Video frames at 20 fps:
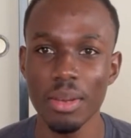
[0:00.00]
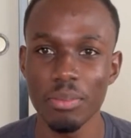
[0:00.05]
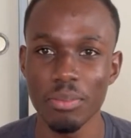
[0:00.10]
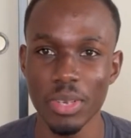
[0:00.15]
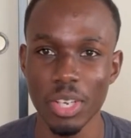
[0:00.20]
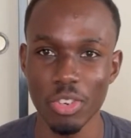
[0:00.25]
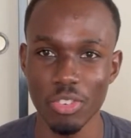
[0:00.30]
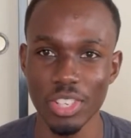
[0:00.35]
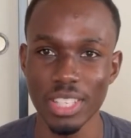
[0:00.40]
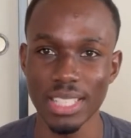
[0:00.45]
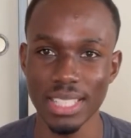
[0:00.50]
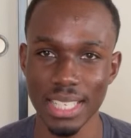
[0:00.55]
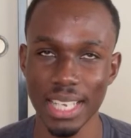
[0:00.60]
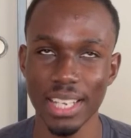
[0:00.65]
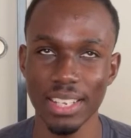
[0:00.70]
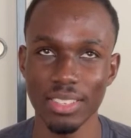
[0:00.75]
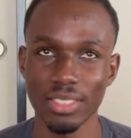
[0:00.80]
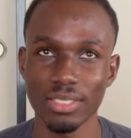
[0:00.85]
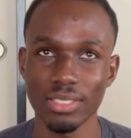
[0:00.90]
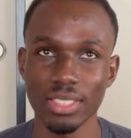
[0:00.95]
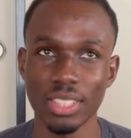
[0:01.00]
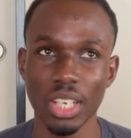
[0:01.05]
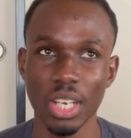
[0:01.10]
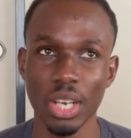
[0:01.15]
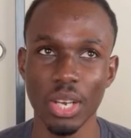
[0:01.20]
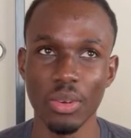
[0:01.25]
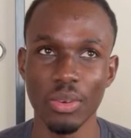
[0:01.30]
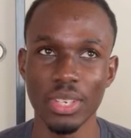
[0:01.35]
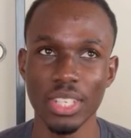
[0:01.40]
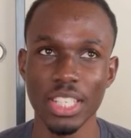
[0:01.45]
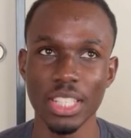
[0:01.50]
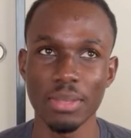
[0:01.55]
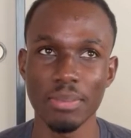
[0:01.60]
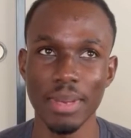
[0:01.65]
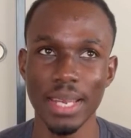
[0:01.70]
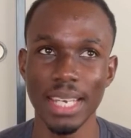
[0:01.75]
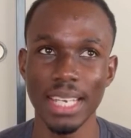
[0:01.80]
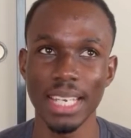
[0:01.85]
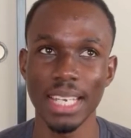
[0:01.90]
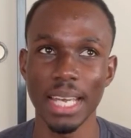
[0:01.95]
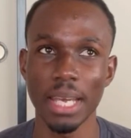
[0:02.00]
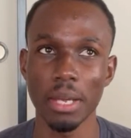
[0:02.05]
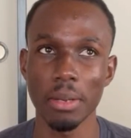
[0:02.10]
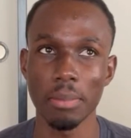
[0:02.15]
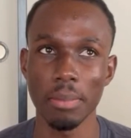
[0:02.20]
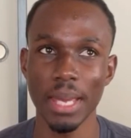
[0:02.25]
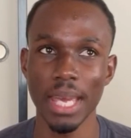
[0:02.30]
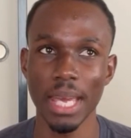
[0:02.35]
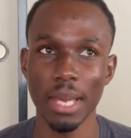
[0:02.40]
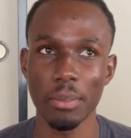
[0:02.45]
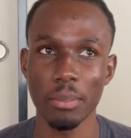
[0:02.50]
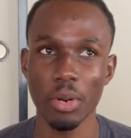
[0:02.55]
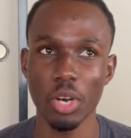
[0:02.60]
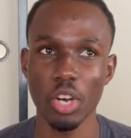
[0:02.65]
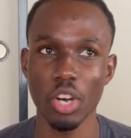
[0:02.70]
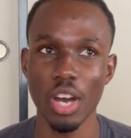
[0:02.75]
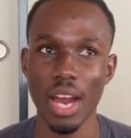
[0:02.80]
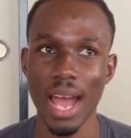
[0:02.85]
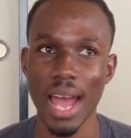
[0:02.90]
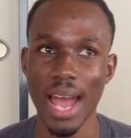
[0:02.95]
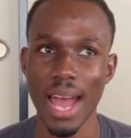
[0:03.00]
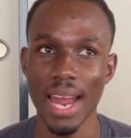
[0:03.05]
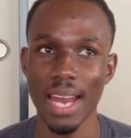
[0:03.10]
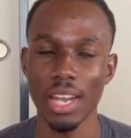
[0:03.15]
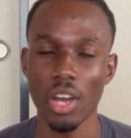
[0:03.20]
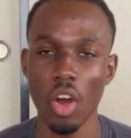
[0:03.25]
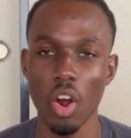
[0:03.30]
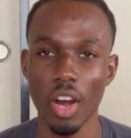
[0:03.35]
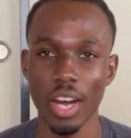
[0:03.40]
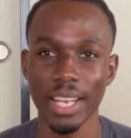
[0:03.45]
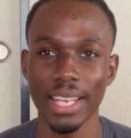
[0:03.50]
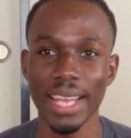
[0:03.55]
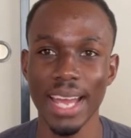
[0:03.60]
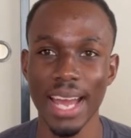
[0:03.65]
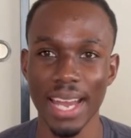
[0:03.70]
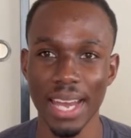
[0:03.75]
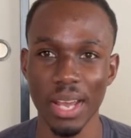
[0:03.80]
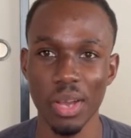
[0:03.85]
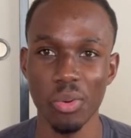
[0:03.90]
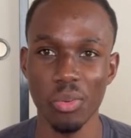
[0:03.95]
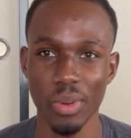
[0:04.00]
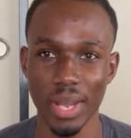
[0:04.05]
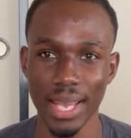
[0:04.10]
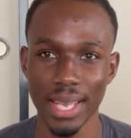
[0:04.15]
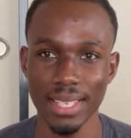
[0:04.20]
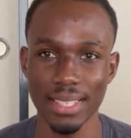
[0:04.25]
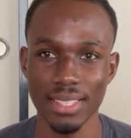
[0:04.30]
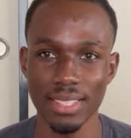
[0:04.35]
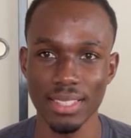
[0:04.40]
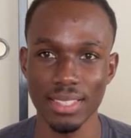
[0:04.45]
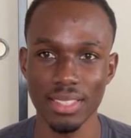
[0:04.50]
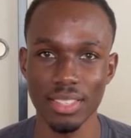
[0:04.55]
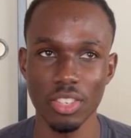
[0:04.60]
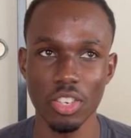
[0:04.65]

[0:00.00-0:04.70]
be recycled, which is mainly like paper and organic waste,